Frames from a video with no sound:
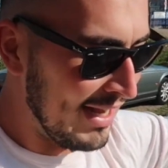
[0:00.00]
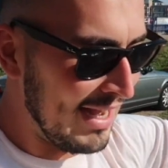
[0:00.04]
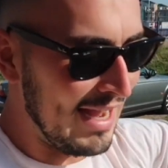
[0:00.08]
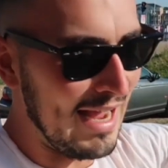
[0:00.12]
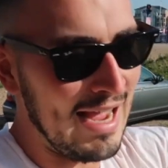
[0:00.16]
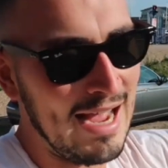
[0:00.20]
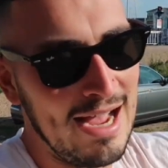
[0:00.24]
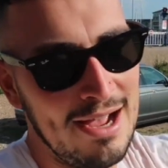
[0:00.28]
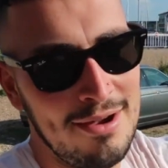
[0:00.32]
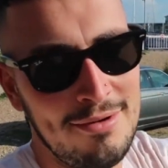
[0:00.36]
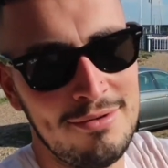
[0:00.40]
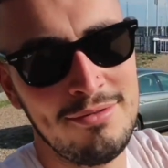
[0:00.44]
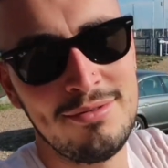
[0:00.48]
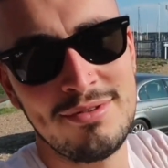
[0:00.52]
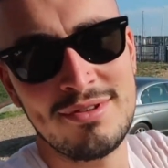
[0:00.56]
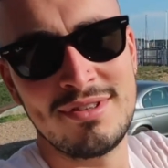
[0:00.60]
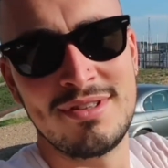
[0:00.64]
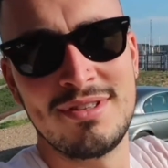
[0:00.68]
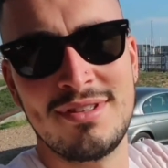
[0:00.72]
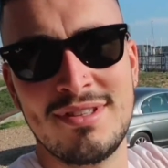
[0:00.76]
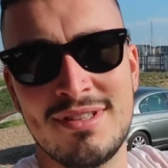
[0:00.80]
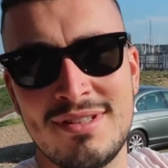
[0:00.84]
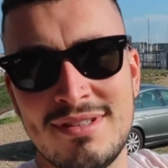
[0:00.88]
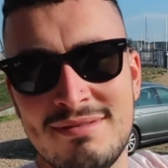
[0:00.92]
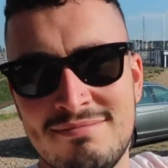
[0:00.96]
How
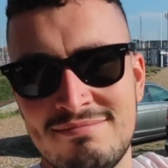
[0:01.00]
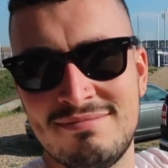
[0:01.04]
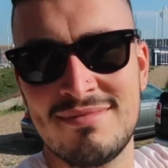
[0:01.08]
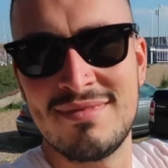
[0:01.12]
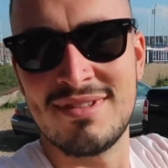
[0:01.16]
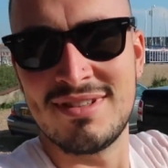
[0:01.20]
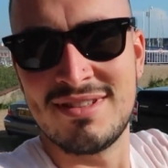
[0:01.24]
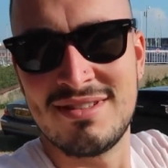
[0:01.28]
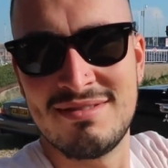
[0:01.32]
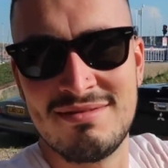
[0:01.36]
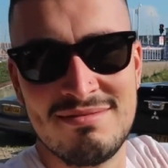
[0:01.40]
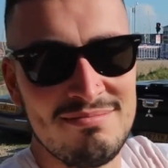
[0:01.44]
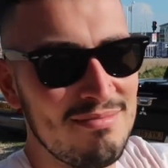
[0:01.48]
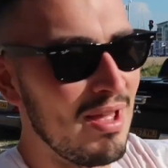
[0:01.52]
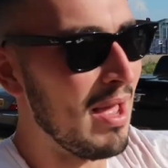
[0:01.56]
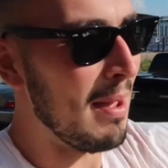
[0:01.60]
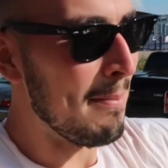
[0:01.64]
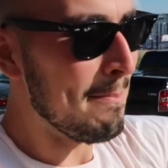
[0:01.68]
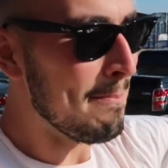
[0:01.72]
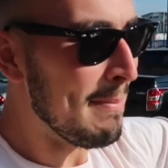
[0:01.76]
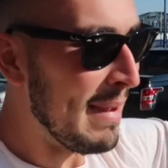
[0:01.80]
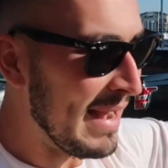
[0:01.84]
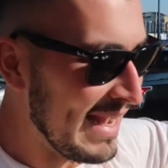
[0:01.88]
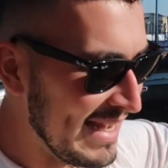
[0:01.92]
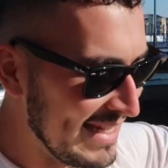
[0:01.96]

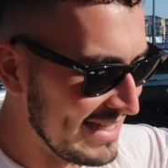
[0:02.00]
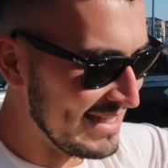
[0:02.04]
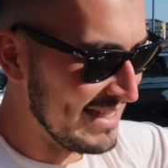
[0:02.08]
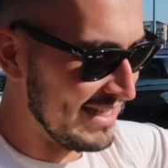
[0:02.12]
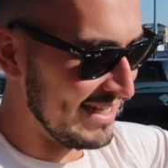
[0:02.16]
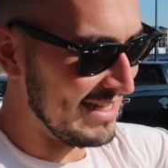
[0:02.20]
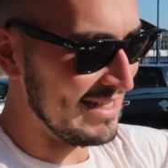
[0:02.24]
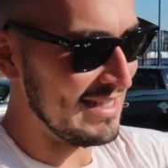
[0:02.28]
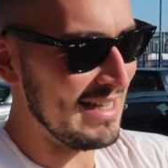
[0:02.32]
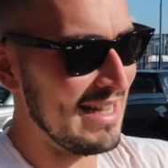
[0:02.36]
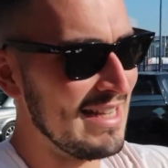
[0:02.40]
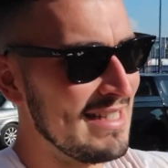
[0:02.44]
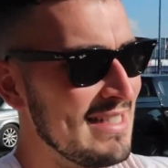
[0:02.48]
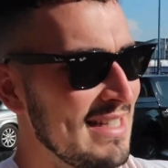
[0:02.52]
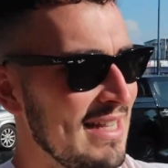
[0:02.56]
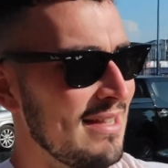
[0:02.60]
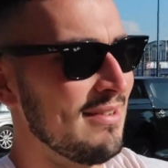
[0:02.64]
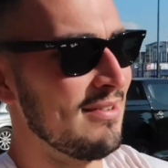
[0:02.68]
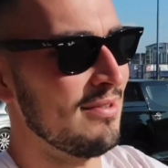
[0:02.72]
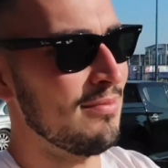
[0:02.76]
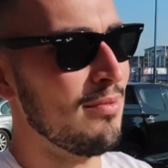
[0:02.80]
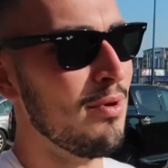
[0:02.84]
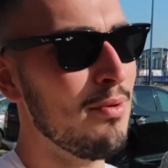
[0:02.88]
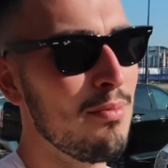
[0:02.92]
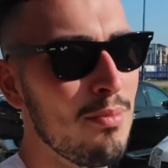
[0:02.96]
amazing does that
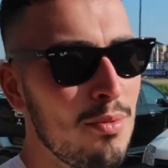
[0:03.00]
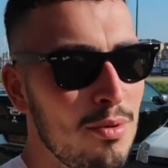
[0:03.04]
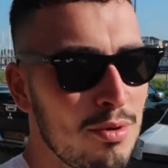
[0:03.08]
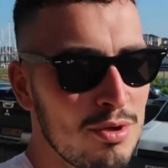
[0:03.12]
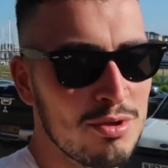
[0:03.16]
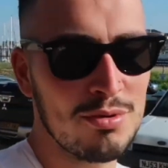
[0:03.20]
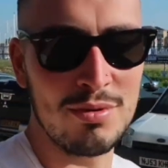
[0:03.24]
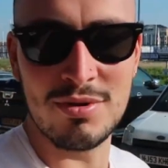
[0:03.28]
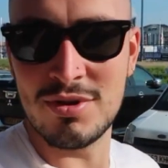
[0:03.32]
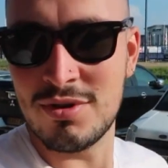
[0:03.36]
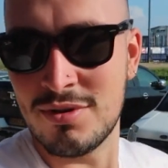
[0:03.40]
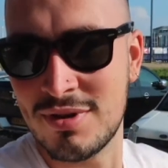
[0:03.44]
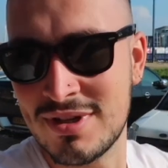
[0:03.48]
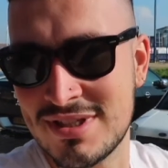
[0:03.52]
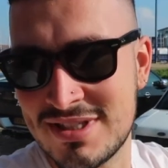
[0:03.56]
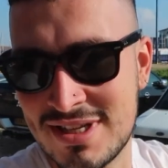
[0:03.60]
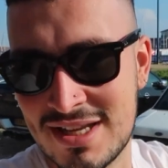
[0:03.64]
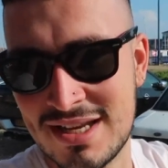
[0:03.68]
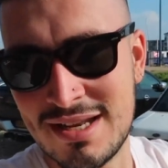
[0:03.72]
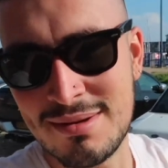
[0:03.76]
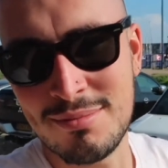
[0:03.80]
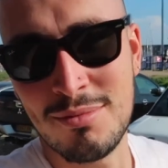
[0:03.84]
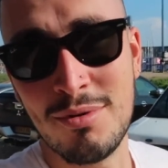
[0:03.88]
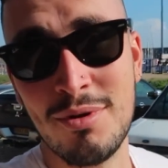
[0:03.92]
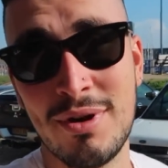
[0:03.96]
sound? What more do you want to do on a
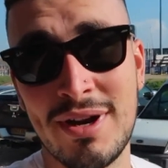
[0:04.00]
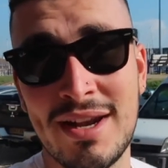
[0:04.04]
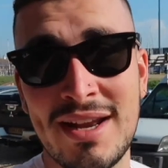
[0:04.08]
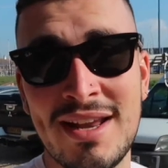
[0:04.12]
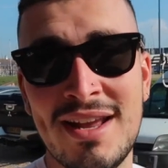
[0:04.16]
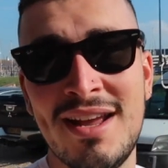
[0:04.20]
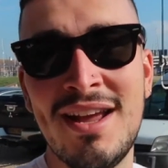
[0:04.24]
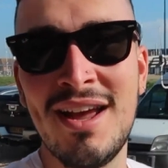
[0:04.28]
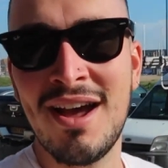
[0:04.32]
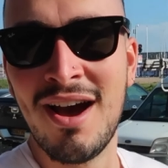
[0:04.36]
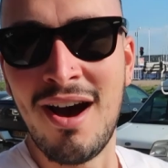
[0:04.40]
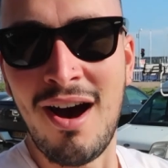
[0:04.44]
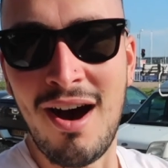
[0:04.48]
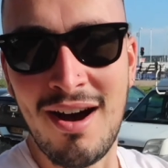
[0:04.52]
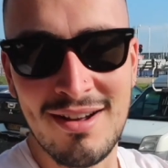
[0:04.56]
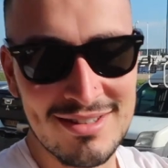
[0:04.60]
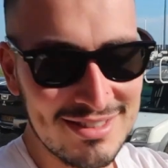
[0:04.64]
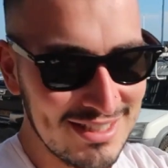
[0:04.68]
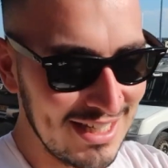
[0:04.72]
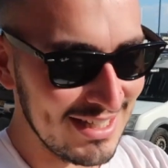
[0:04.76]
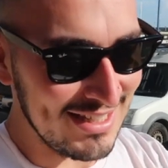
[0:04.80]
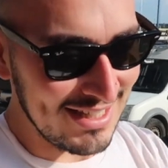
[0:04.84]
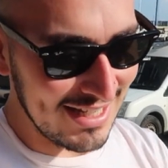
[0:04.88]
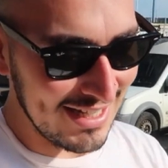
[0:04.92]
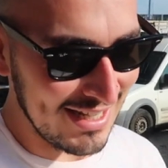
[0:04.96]
Sunday morning? I was
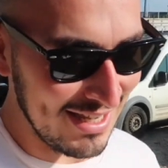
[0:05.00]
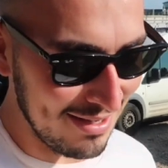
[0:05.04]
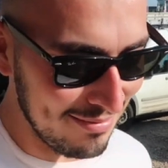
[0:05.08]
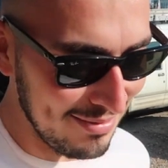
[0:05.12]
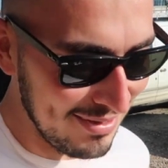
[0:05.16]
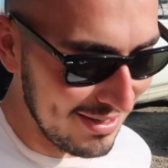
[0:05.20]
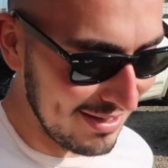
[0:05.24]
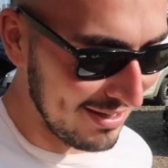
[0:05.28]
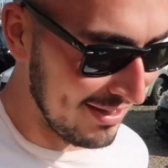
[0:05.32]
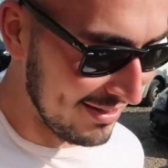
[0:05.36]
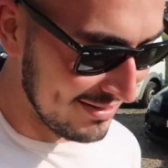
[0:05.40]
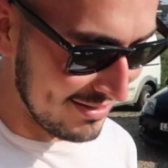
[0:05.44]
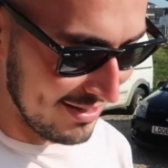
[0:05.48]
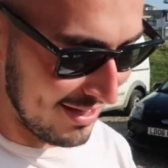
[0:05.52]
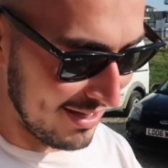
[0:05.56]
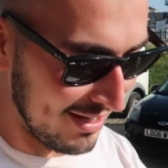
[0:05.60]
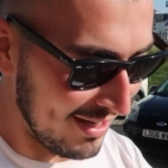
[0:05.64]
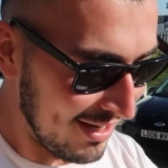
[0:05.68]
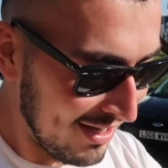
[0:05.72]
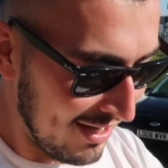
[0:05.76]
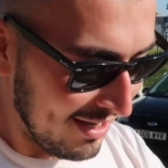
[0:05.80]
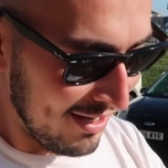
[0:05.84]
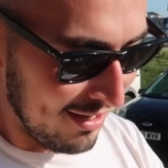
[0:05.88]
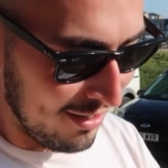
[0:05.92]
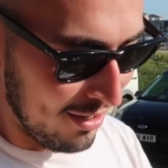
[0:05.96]
saying to Nikki a minute ago, it's like,
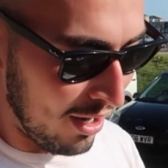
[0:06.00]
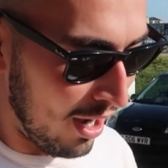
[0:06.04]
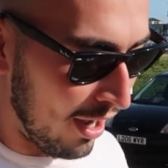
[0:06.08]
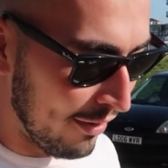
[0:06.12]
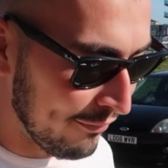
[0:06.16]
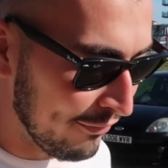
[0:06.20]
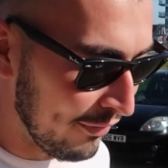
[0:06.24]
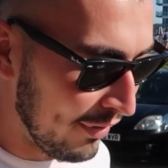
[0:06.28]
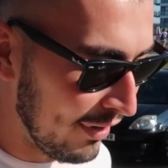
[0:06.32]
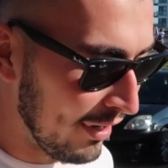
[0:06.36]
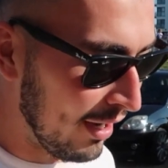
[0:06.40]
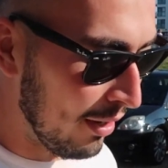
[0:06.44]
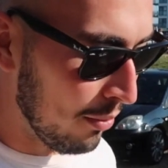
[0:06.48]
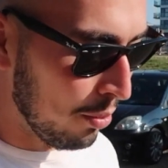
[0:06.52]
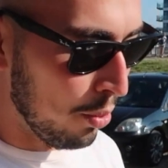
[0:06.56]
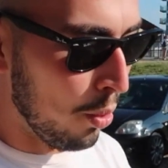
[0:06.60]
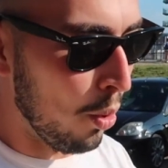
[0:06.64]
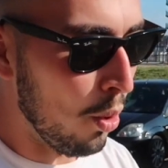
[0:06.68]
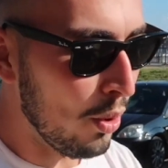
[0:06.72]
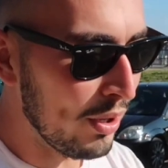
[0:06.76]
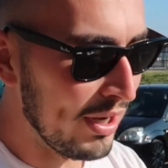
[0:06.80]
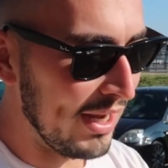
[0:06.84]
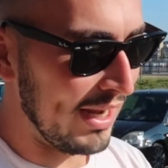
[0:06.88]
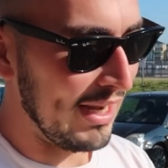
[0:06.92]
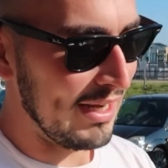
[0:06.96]
I find that
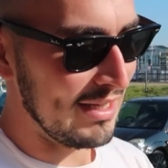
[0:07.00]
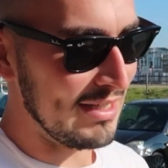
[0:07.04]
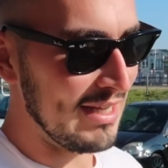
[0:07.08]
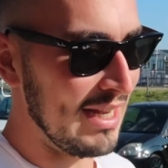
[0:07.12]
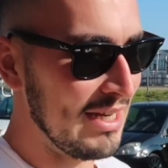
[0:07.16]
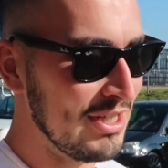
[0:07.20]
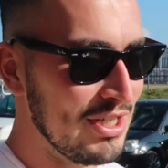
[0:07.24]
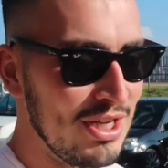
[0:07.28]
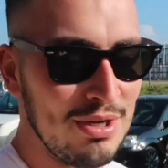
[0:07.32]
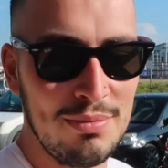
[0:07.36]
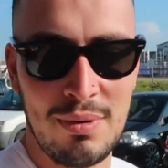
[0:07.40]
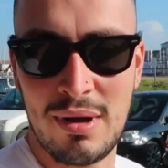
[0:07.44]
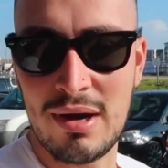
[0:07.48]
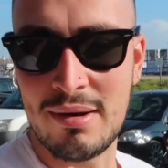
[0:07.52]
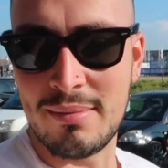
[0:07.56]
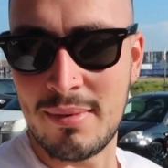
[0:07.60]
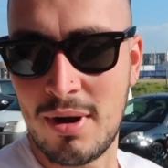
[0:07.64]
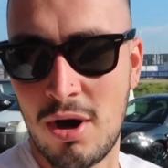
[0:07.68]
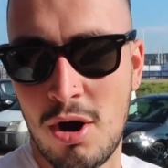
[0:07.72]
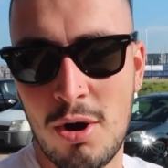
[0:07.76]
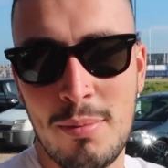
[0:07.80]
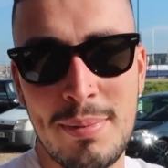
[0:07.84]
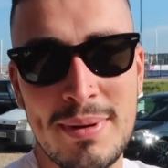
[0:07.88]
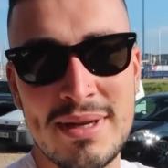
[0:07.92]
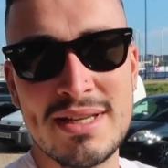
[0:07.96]
walking is actually one of my
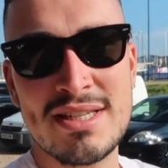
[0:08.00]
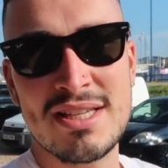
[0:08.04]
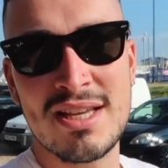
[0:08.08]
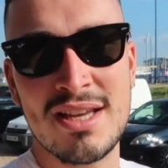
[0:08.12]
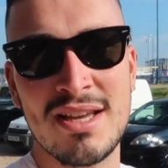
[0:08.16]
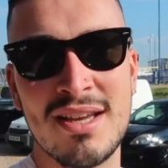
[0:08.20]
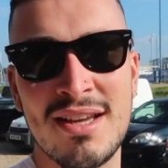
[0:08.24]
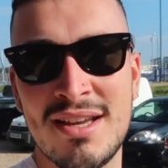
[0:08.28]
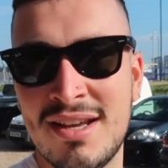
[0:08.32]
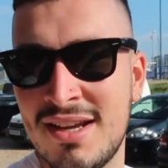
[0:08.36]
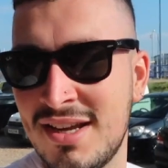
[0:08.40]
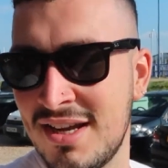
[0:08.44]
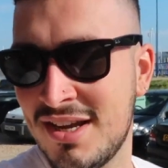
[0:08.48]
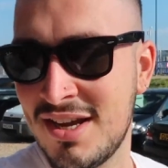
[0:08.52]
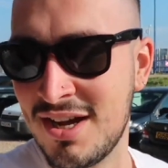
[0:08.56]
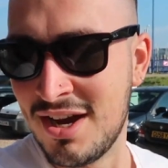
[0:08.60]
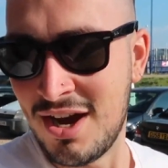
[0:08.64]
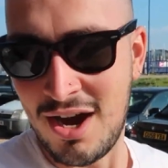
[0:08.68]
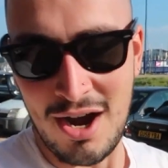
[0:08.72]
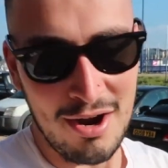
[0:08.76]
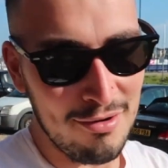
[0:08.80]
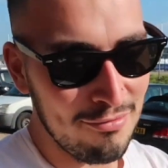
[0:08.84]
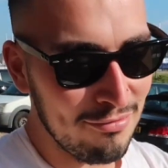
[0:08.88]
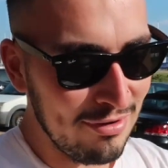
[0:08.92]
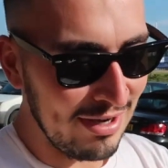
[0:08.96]
hobbies.
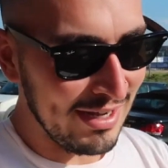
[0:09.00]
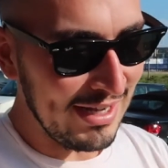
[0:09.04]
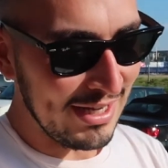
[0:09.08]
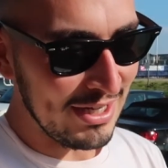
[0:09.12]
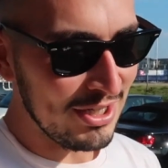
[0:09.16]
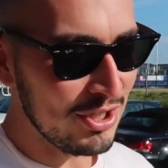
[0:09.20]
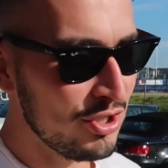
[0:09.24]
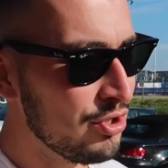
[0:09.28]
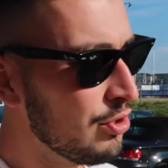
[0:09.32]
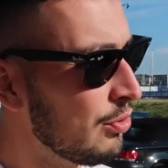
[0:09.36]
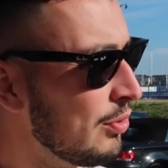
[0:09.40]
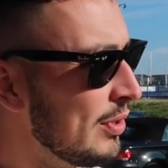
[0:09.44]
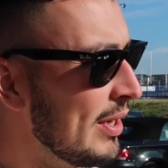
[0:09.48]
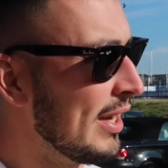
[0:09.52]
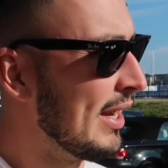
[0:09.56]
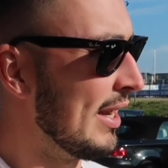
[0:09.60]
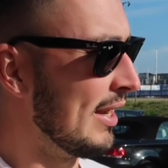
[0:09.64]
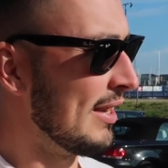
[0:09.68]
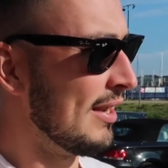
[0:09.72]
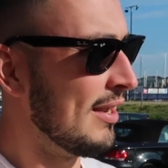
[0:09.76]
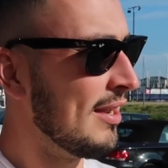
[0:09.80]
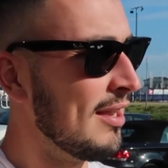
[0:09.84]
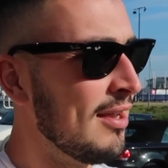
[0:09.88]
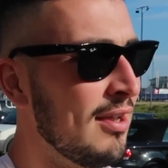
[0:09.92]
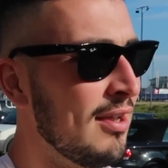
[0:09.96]
I really enjoy it.